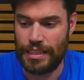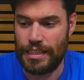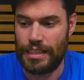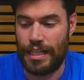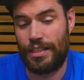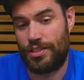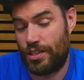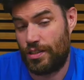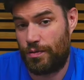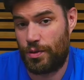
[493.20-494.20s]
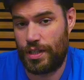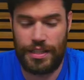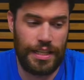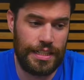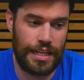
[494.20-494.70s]
Unless you can afford it,
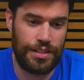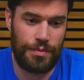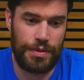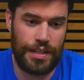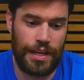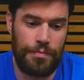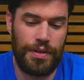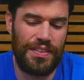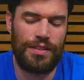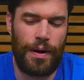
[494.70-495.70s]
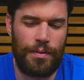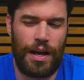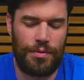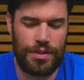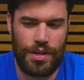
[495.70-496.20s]
then yeah, jump into that. But that's probably
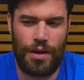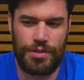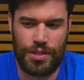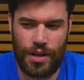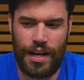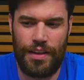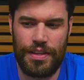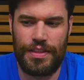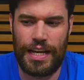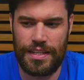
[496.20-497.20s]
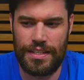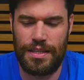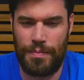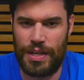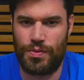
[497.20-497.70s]
how I would start. I think that is the
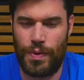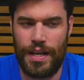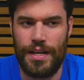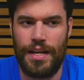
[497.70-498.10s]
best way.